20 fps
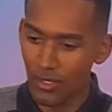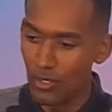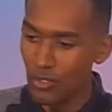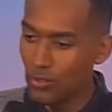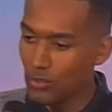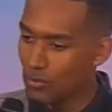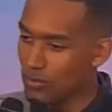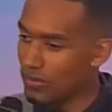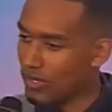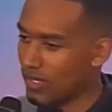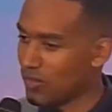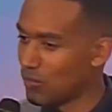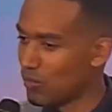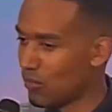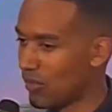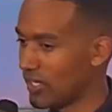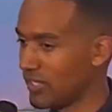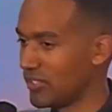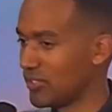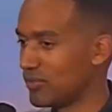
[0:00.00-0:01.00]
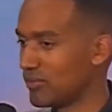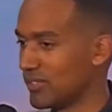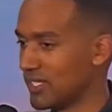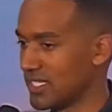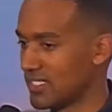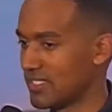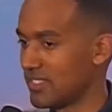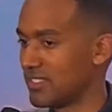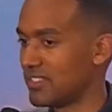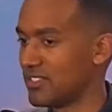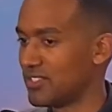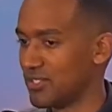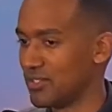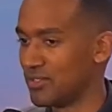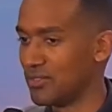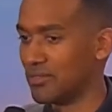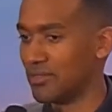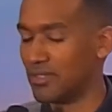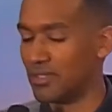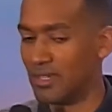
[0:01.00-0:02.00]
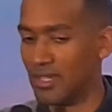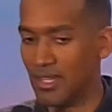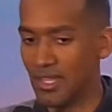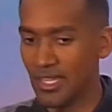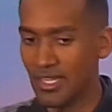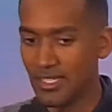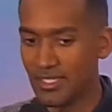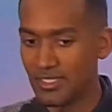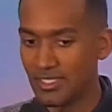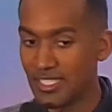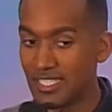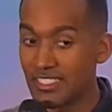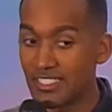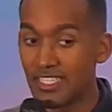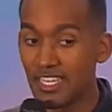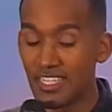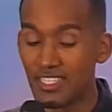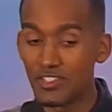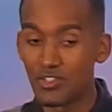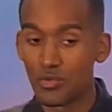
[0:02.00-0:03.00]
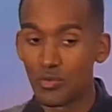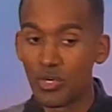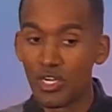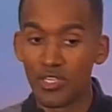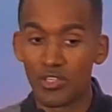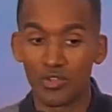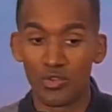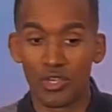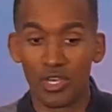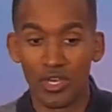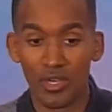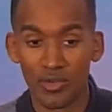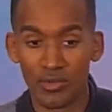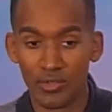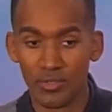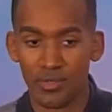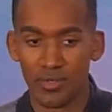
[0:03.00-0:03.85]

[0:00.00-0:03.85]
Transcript: Who and what you listen to dictates where you go.